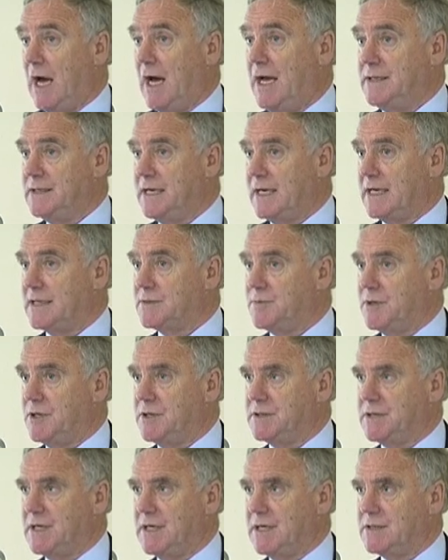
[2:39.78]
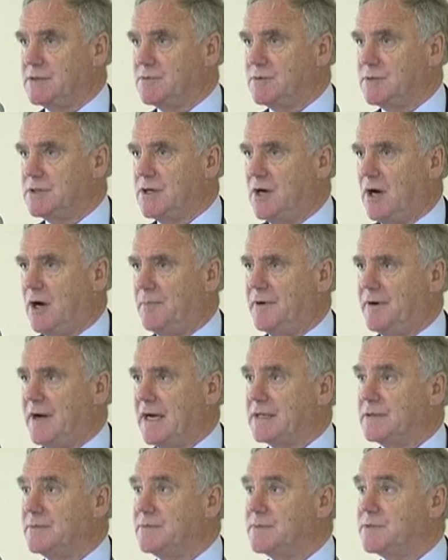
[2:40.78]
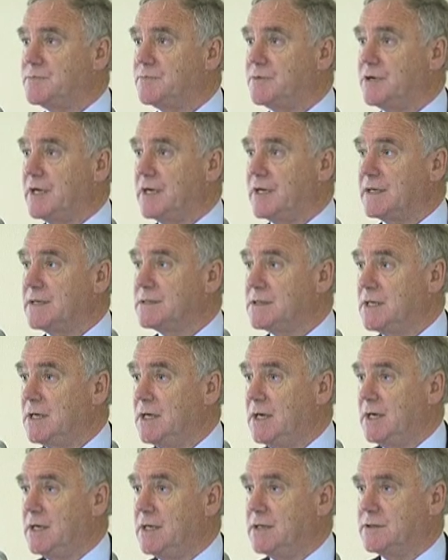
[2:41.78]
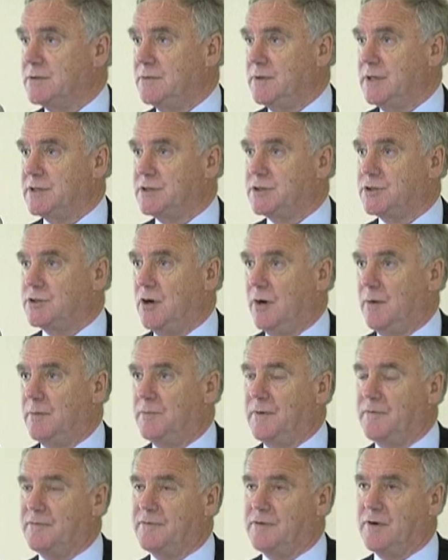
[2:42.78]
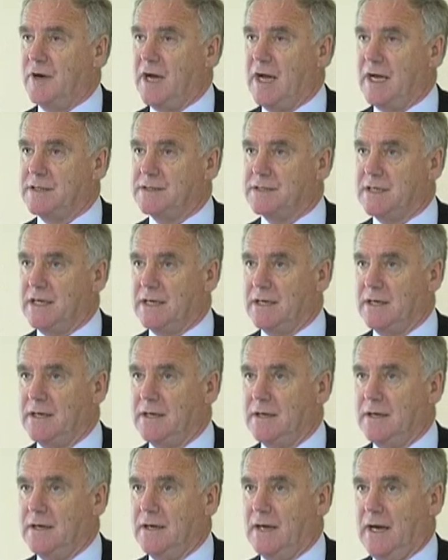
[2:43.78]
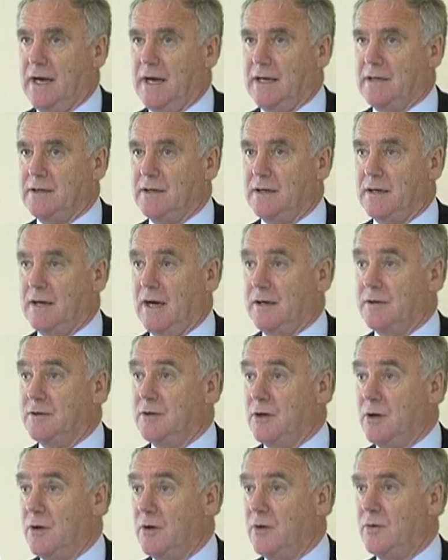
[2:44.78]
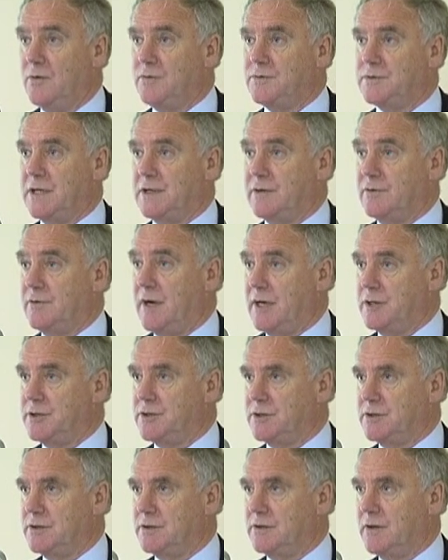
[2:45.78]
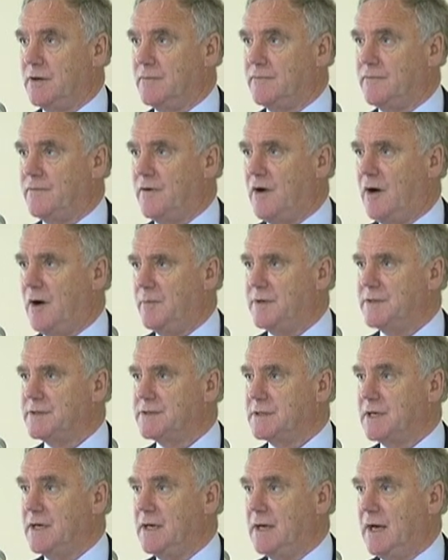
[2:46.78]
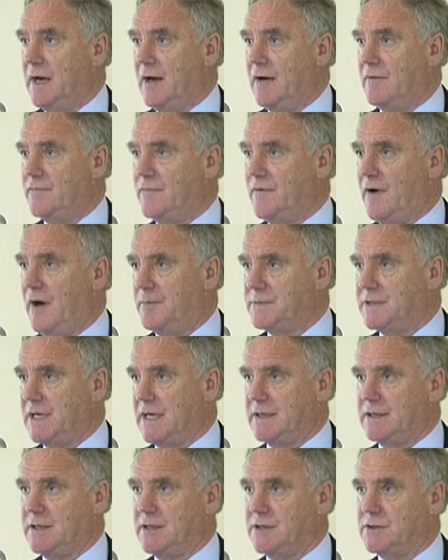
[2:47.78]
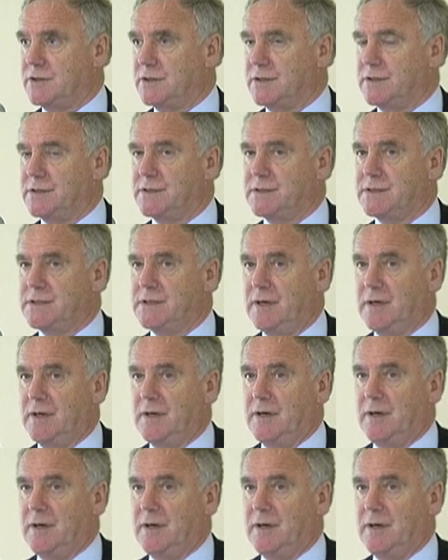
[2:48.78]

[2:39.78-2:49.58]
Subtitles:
and expertise which Harper Adams brings to its job of creating a new generation of farmers and farm technicians